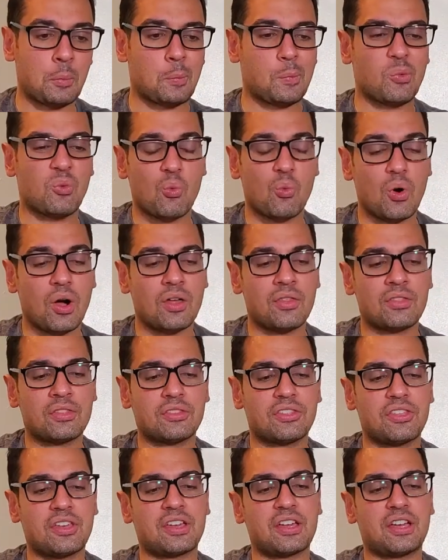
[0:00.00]
One
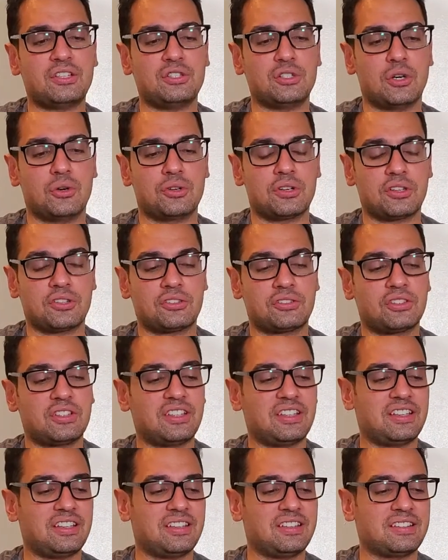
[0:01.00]
thing I noticed
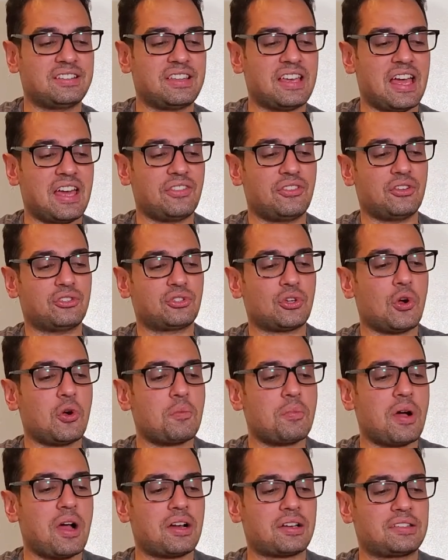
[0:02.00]
is that the toe
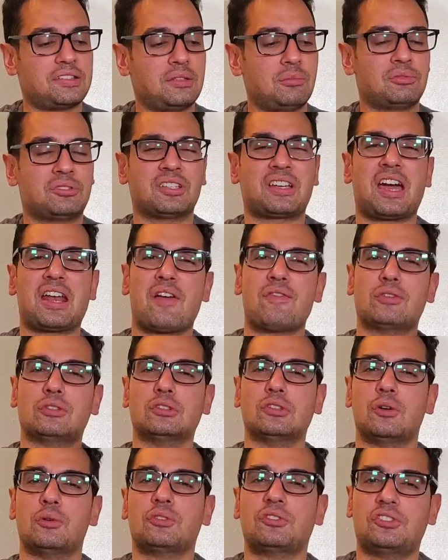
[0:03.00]
box seems to kind of have a
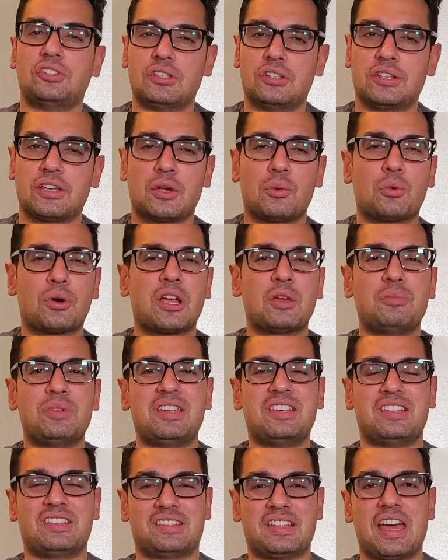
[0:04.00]
low ceiling, and what I
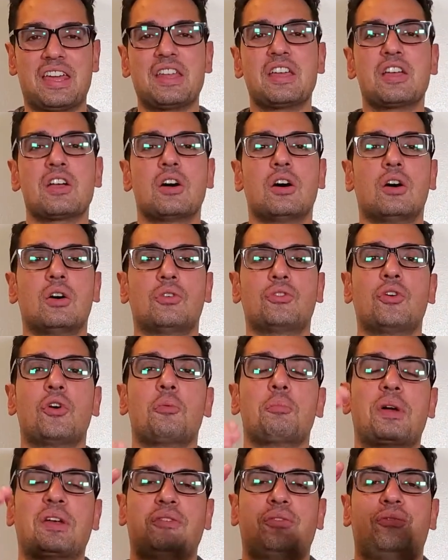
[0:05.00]
mean is that although
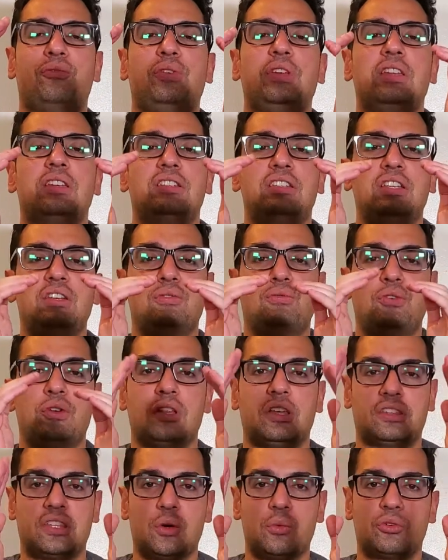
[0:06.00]
my feet didn't feel
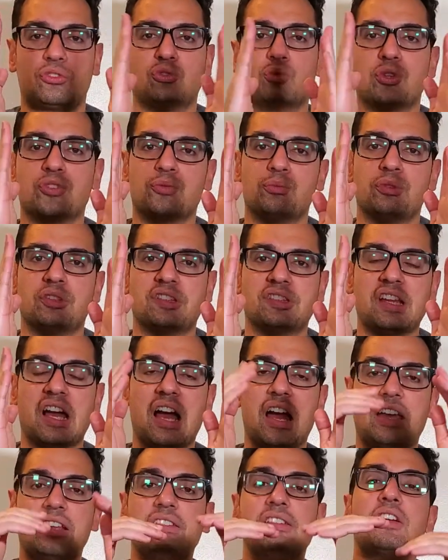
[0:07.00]
like they were squished from the
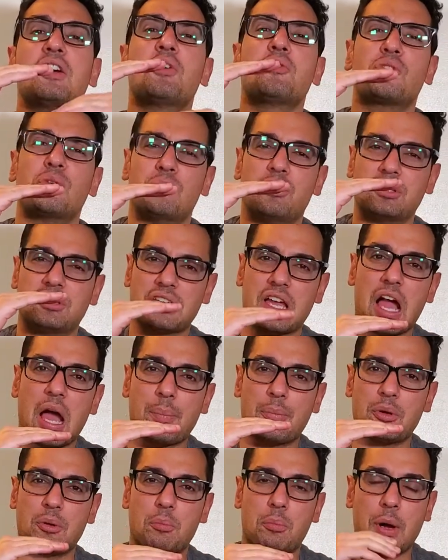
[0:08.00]
sides, from the
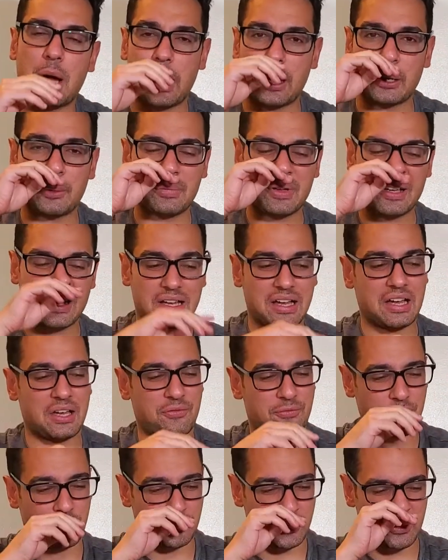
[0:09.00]
top and bottom, I
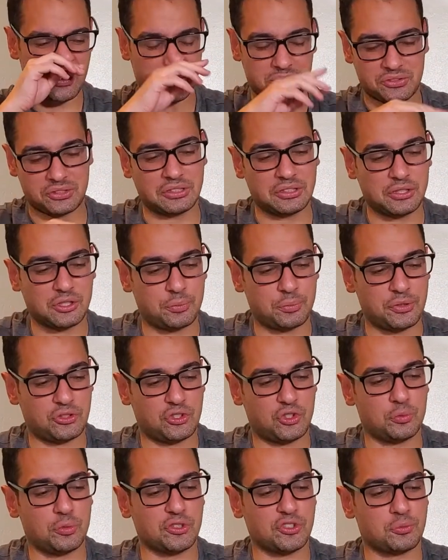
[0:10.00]
felt there was a little bit
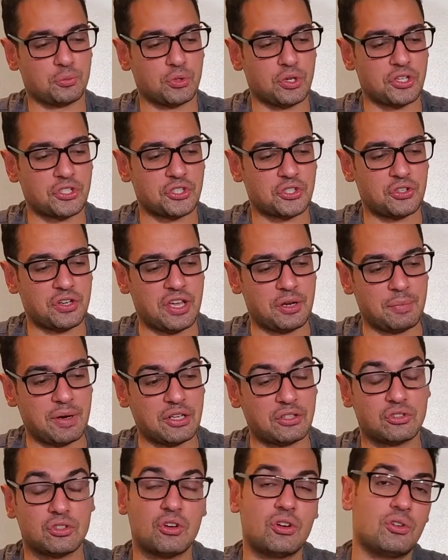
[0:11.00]
too much pressure, and my
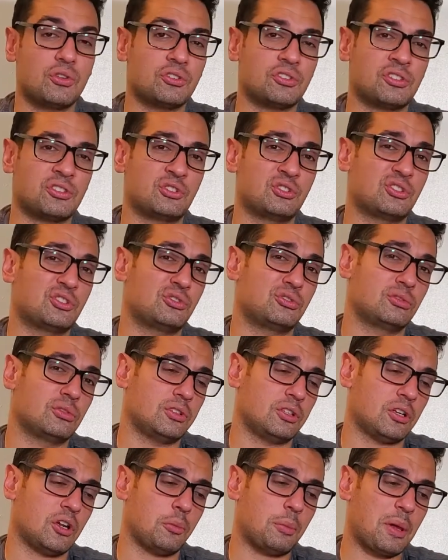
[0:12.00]
toes,
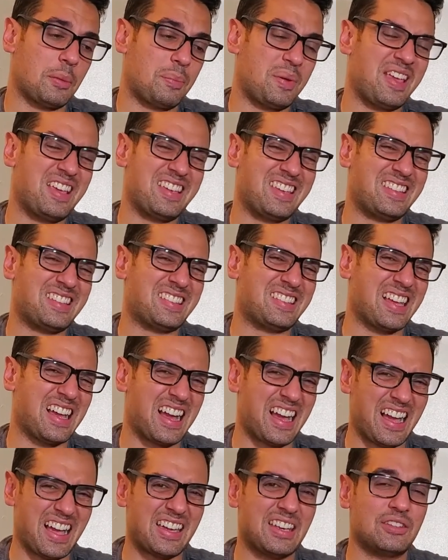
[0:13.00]
you know, my pinky
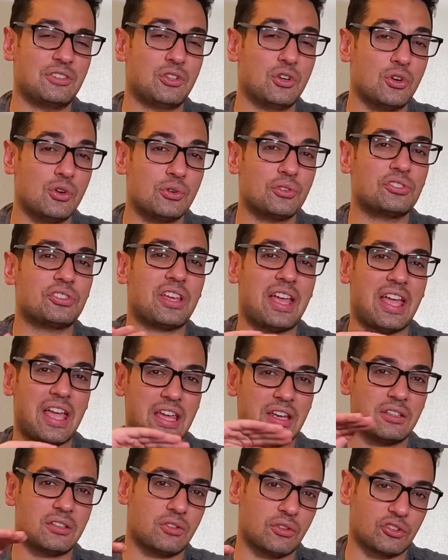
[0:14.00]
side, those
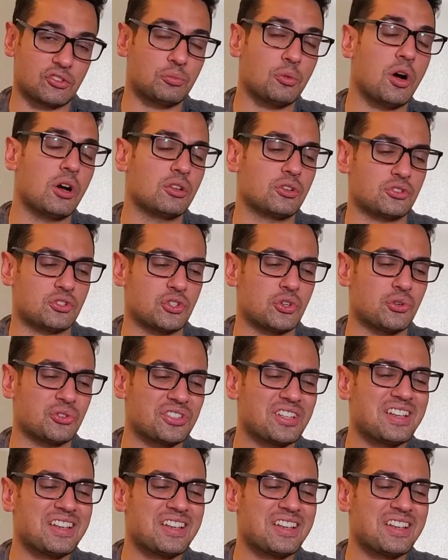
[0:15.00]
end of the smaller toes,